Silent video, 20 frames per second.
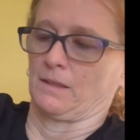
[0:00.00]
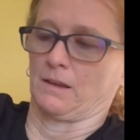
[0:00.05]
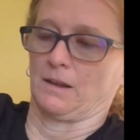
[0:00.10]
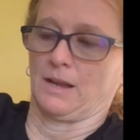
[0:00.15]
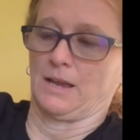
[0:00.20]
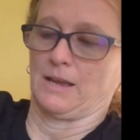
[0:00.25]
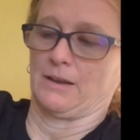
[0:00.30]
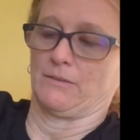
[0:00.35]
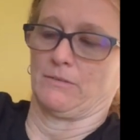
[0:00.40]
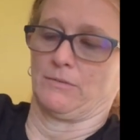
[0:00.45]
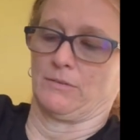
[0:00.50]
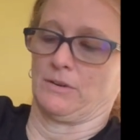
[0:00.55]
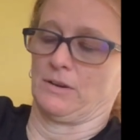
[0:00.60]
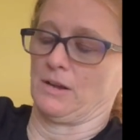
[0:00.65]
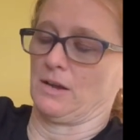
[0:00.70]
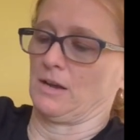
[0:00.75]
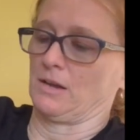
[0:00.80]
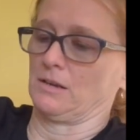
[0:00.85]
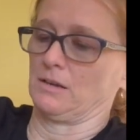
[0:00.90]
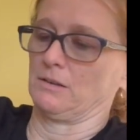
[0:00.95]
I have
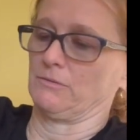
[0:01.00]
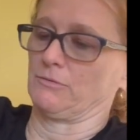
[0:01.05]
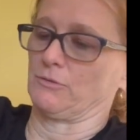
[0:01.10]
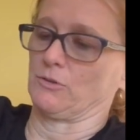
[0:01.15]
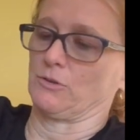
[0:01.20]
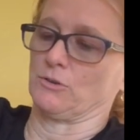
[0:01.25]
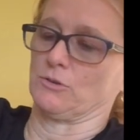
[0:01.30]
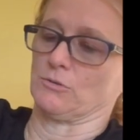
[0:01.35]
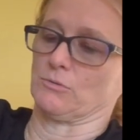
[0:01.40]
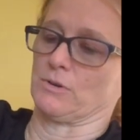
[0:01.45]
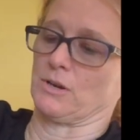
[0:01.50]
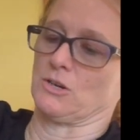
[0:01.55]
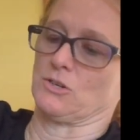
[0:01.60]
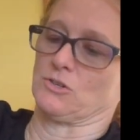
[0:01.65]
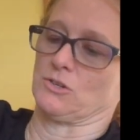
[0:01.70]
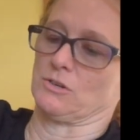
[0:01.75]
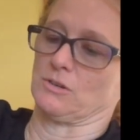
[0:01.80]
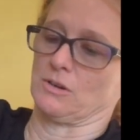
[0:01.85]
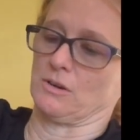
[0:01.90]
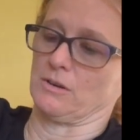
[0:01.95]
not, for the
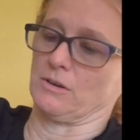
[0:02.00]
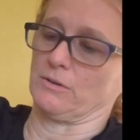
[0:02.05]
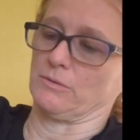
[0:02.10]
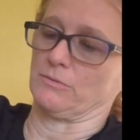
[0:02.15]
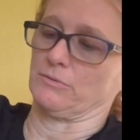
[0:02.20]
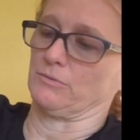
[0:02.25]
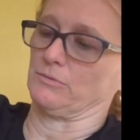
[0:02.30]
duration of